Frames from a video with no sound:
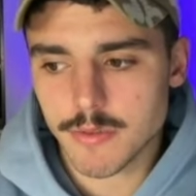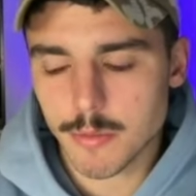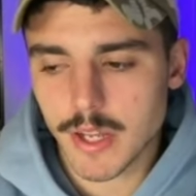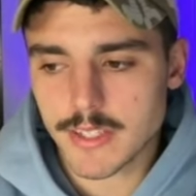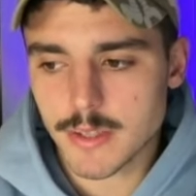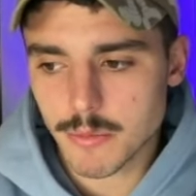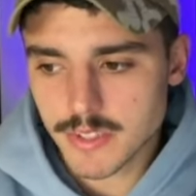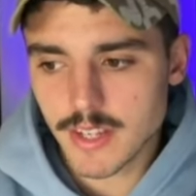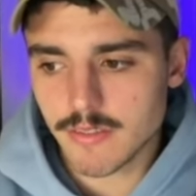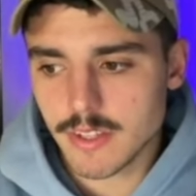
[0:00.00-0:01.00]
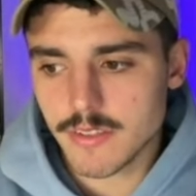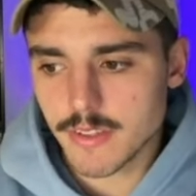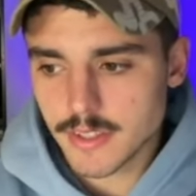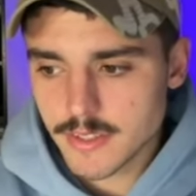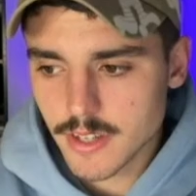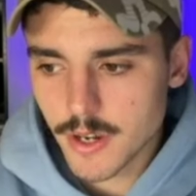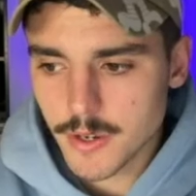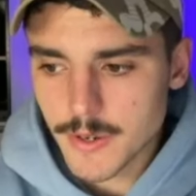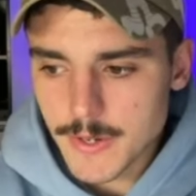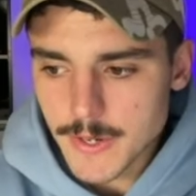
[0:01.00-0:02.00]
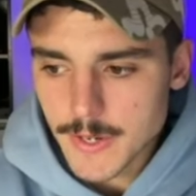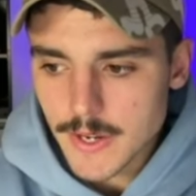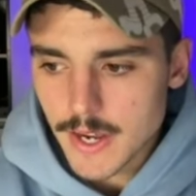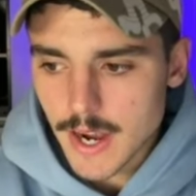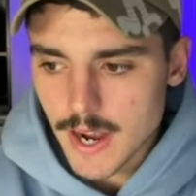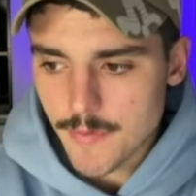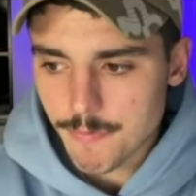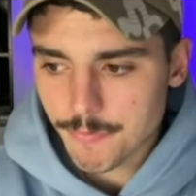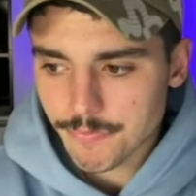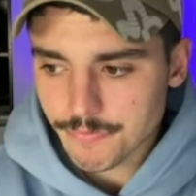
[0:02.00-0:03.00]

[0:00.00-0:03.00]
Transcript: replaced him with Steve Clifford. So, um,